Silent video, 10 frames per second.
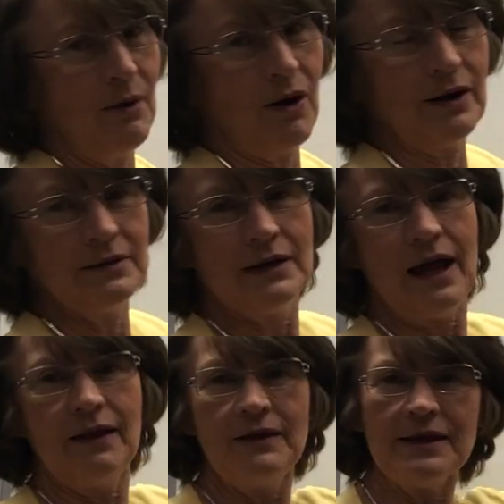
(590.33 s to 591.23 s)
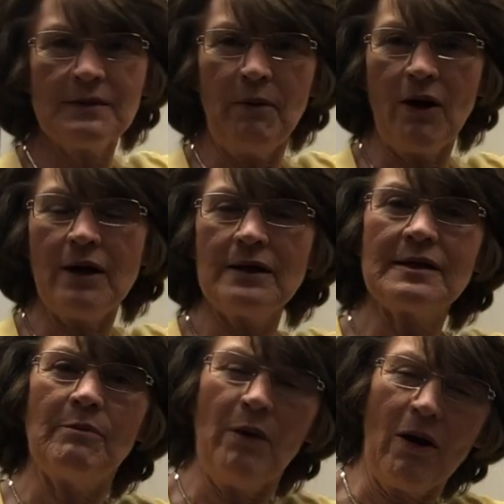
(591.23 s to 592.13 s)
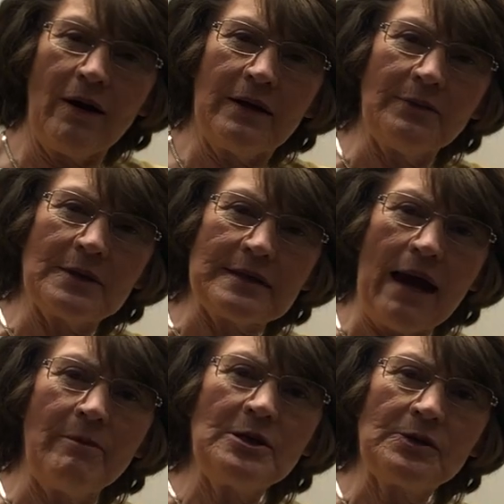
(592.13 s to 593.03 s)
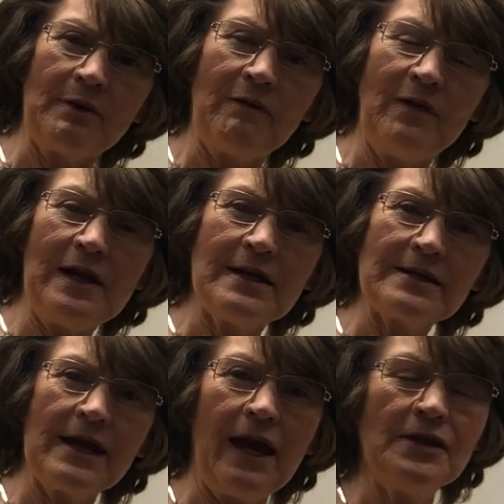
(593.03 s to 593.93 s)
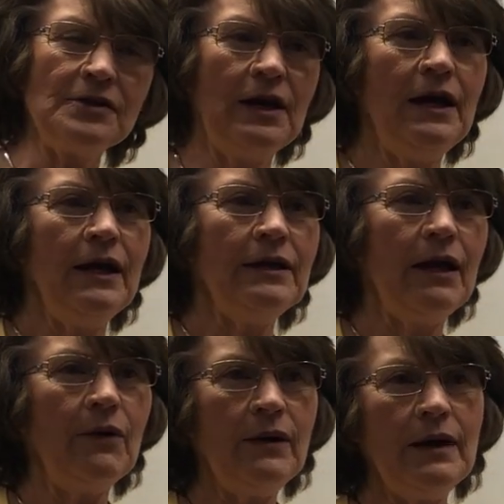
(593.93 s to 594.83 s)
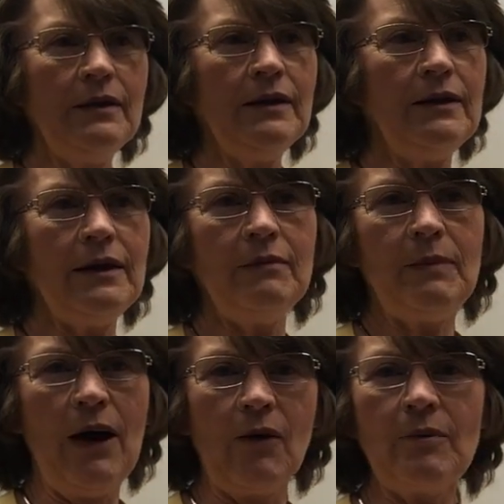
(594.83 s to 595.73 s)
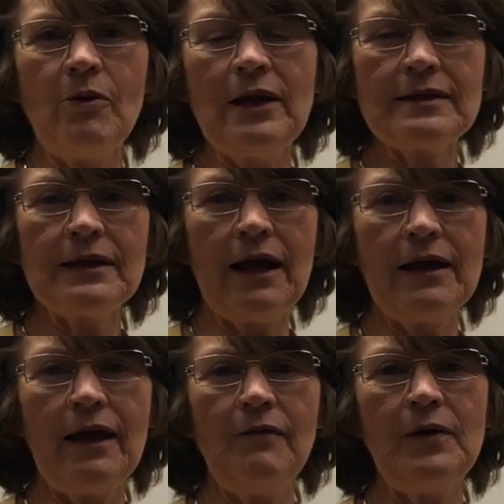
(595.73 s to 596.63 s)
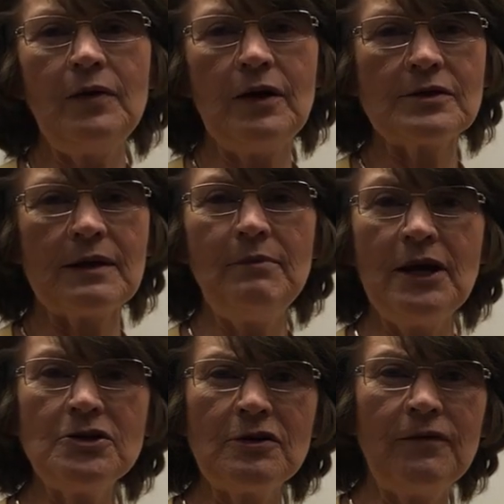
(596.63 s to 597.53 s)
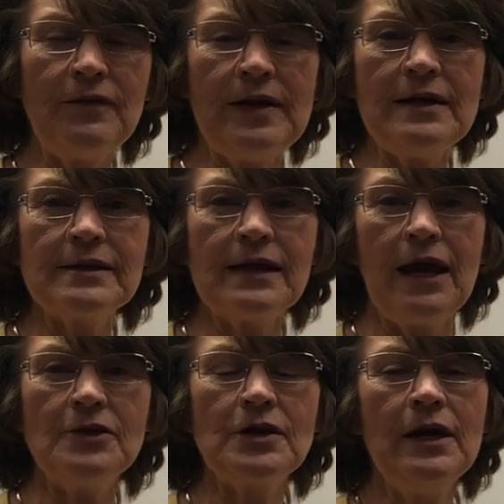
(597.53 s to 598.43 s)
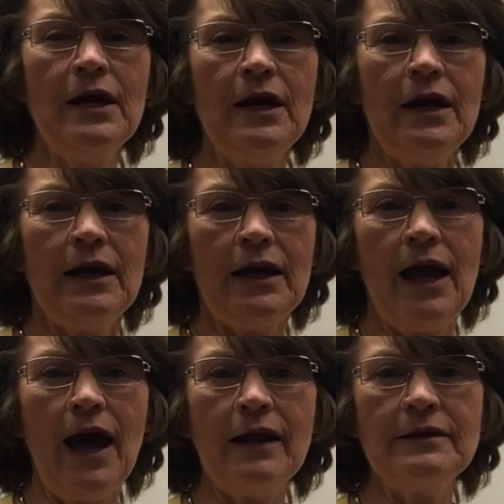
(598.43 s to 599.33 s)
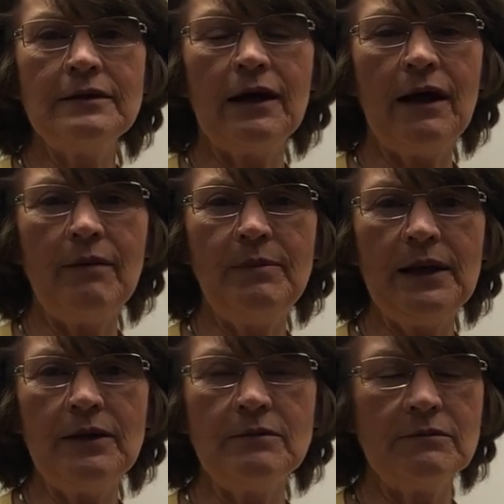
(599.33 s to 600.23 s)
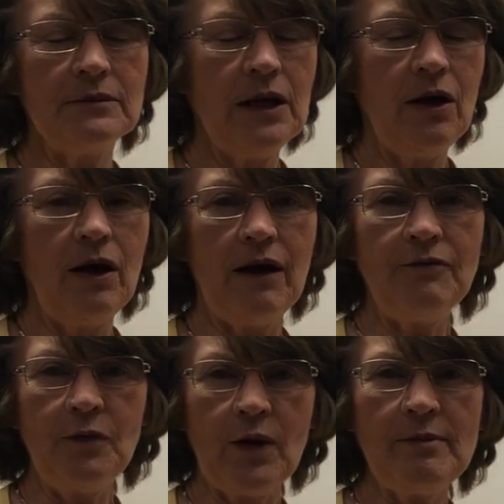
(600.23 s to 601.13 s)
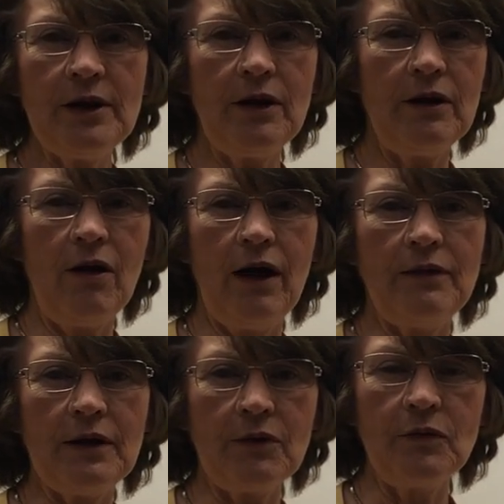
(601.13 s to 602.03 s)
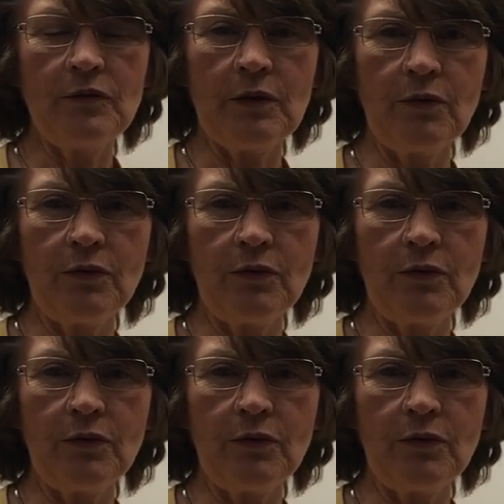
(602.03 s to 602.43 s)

part, and this part is the part that was damaged with Phineas Gage. Now, in the PowerPoints that I gave you, there's a picture of Phineas Gage. He had been foreman on the